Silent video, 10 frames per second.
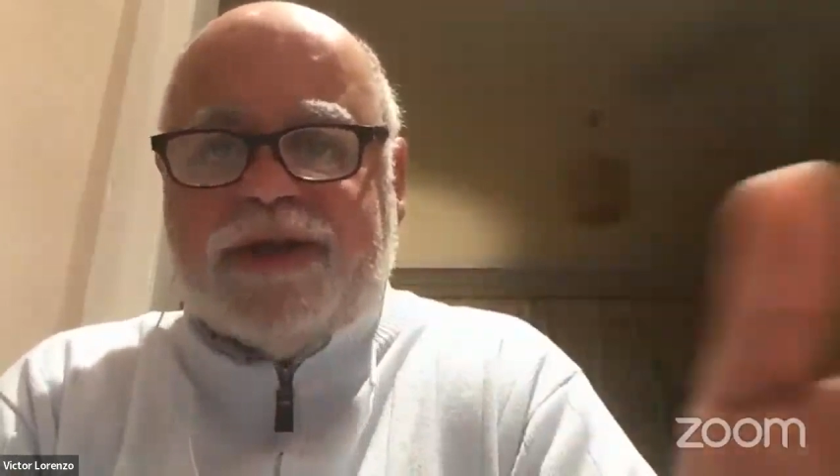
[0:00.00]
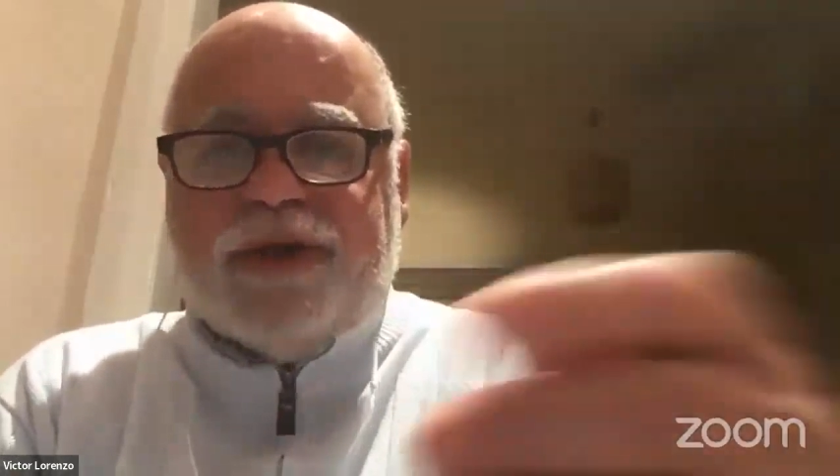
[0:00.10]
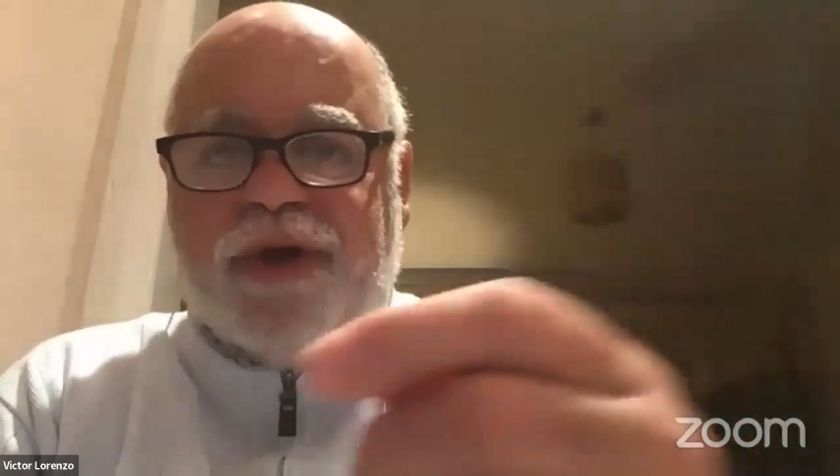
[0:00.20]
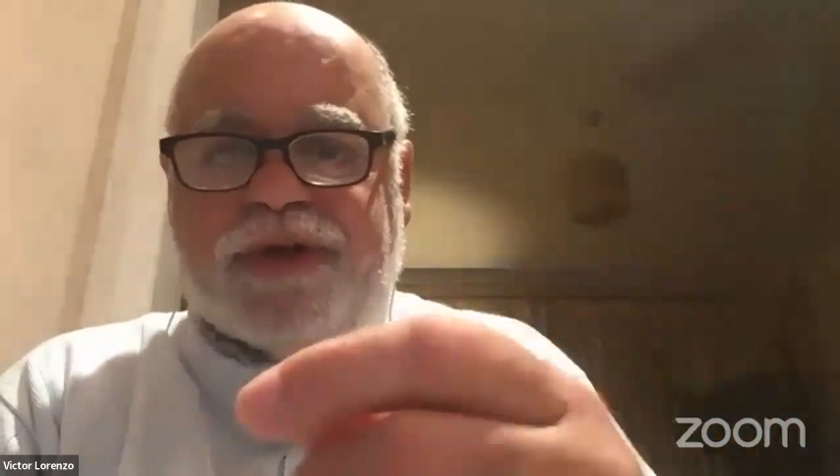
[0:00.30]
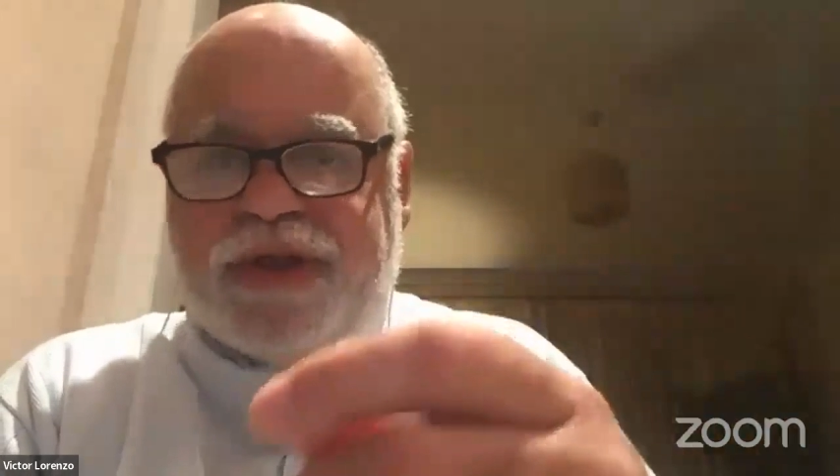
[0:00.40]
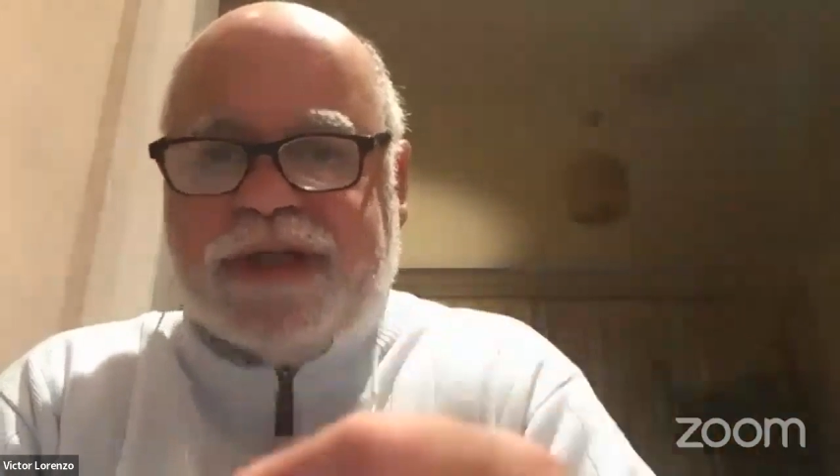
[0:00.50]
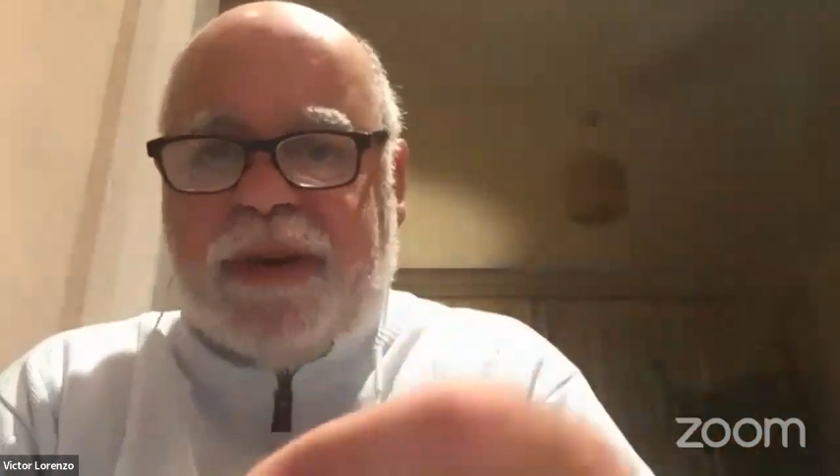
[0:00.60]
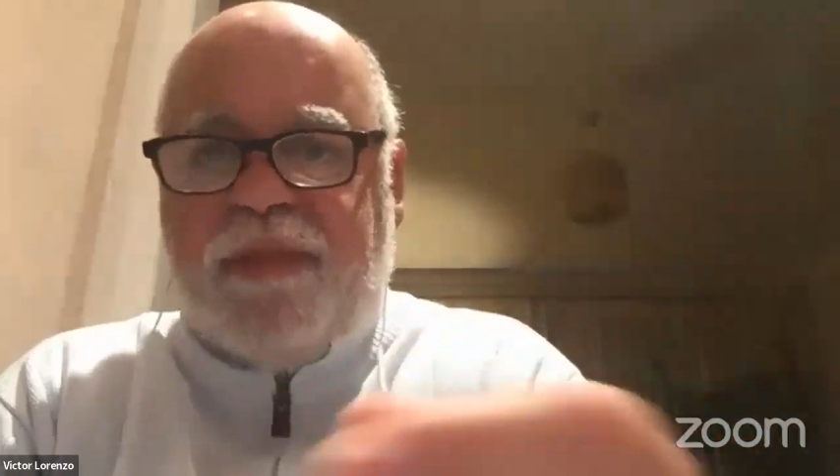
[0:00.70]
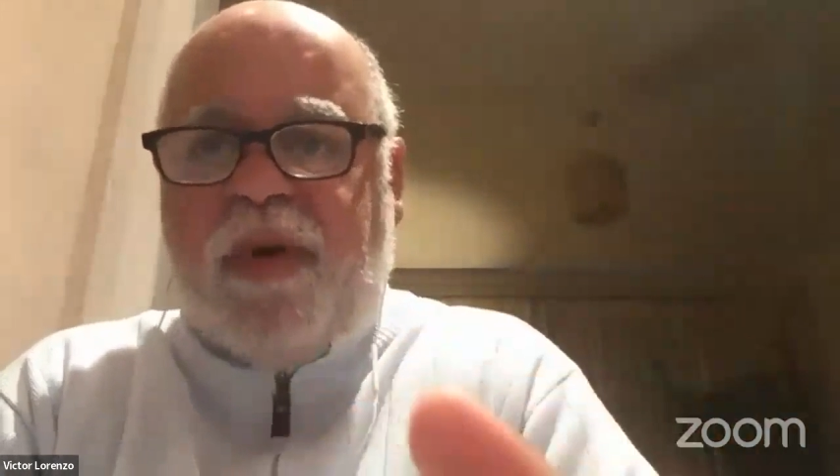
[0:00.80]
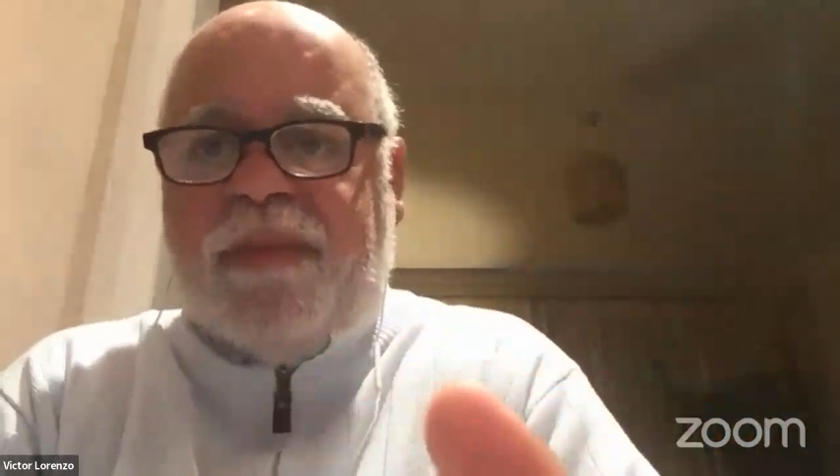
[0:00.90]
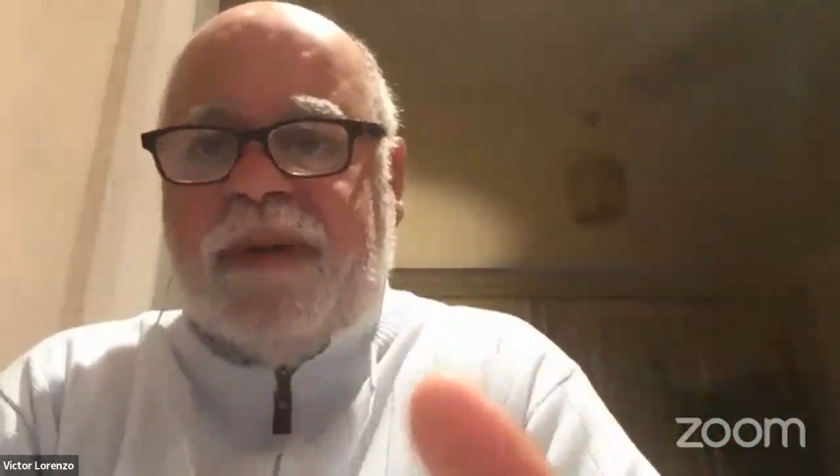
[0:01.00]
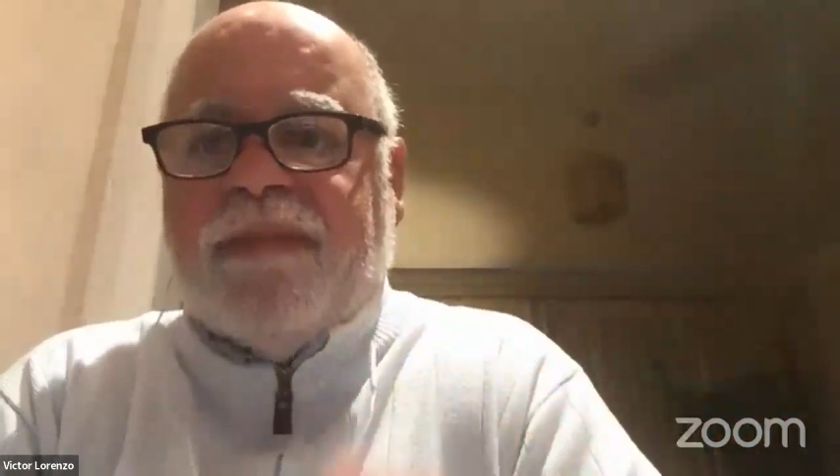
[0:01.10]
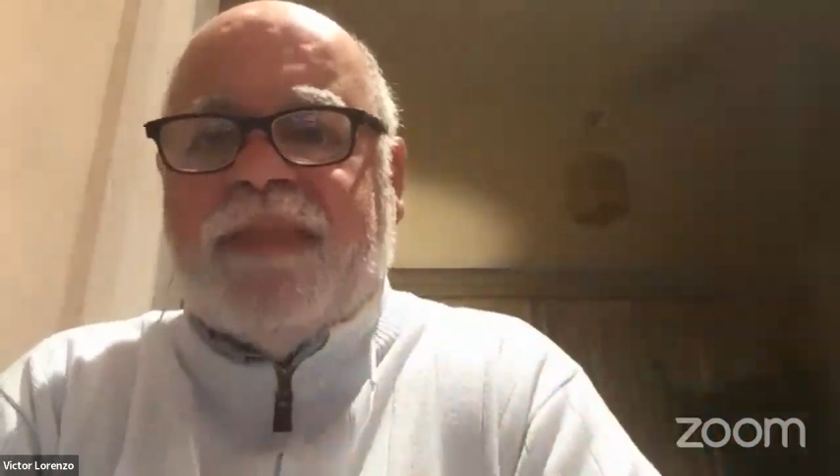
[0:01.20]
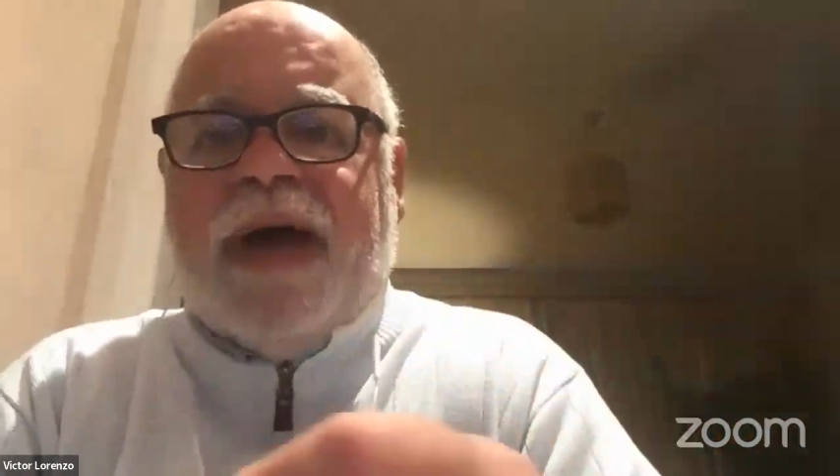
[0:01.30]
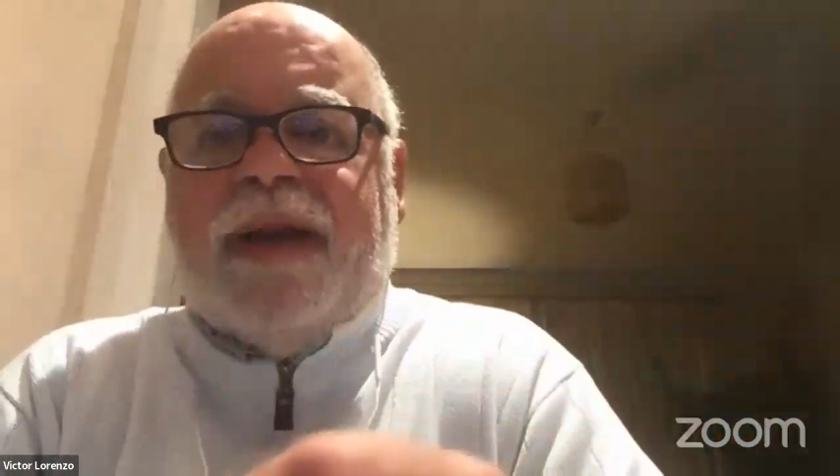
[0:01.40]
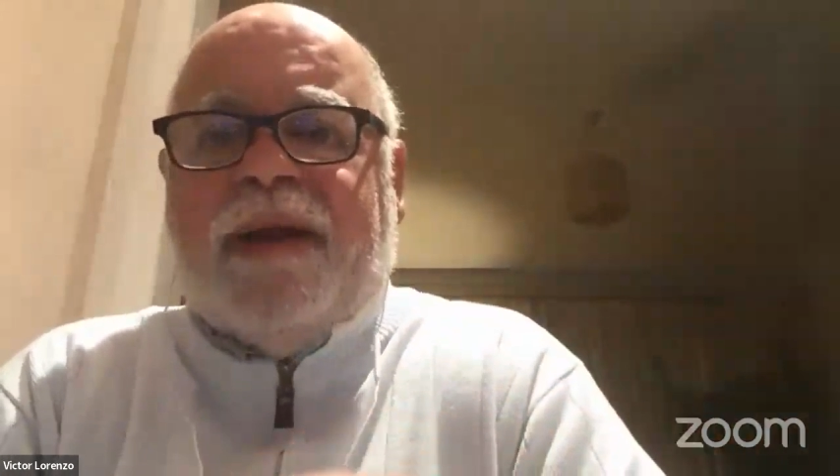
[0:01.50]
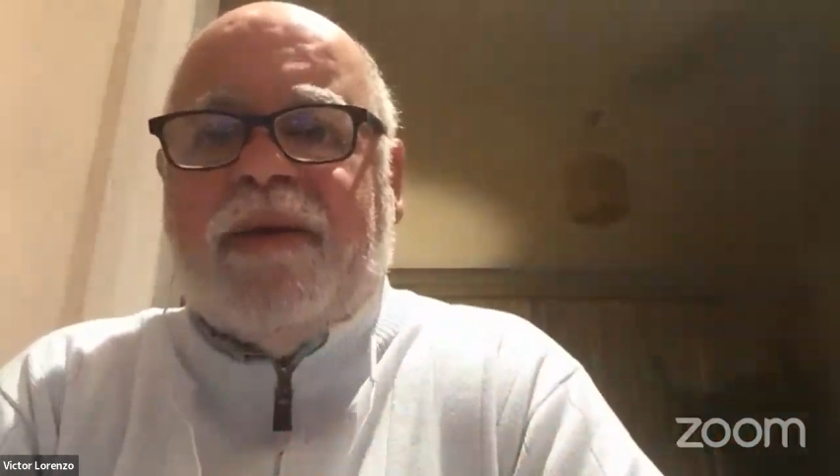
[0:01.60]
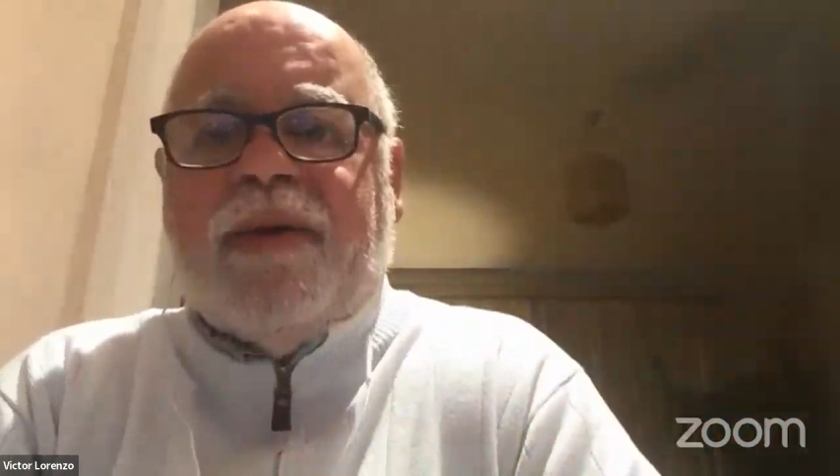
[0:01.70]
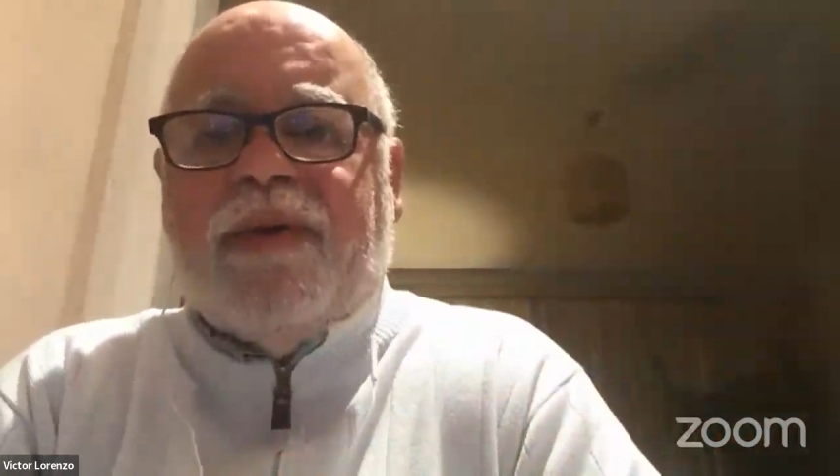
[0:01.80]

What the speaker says: It's not just a moment, but